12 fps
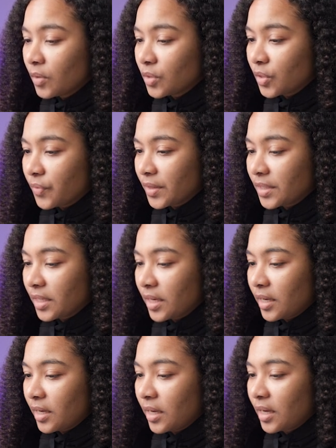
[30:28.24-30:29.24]
So if I
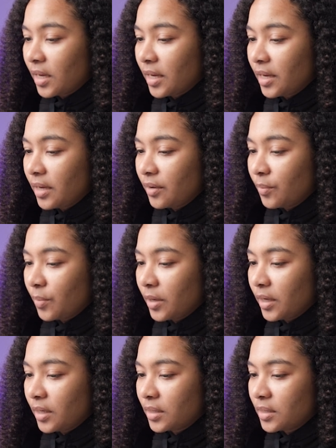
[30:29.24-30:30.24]
say height,
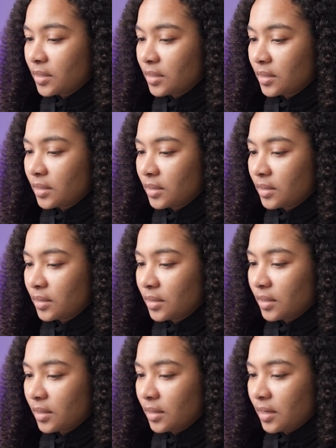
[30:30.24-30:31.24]
weight,
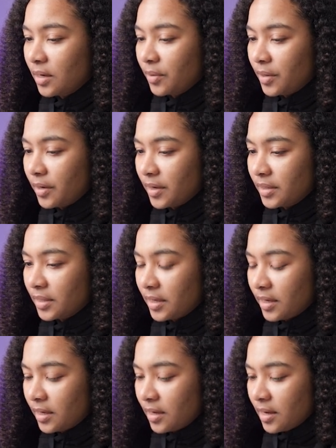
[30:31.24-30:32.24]
and then out here I
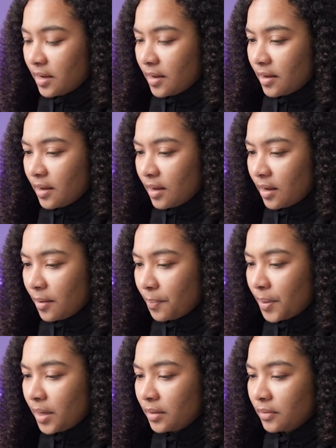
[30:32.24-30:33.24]
say
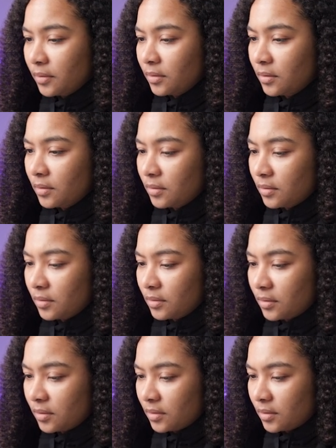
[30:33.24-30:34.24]
button,
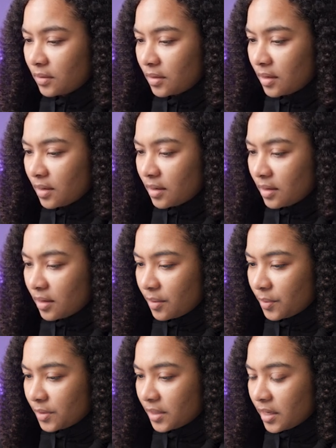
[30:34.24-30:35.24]

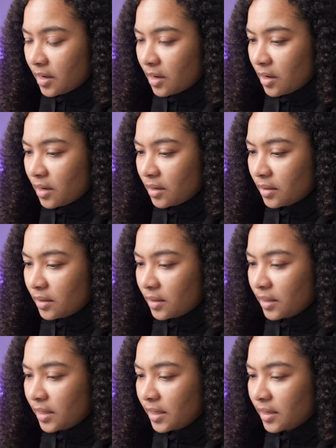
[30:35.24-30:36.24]
we'll say on
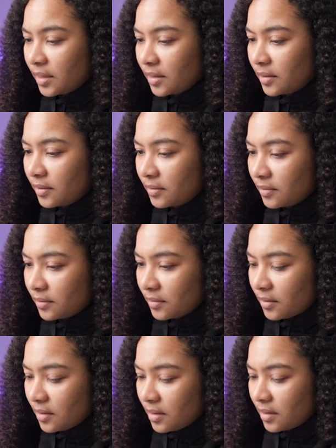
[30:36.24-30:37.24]
click,
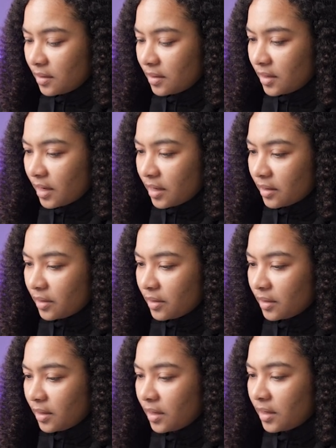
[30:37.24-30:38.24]

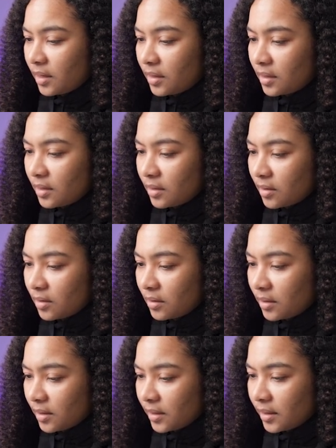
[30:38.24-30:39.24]
calculate, on
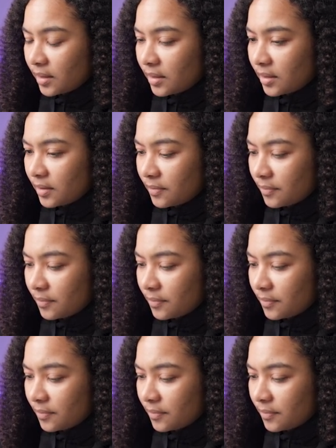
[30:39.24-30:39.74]
click,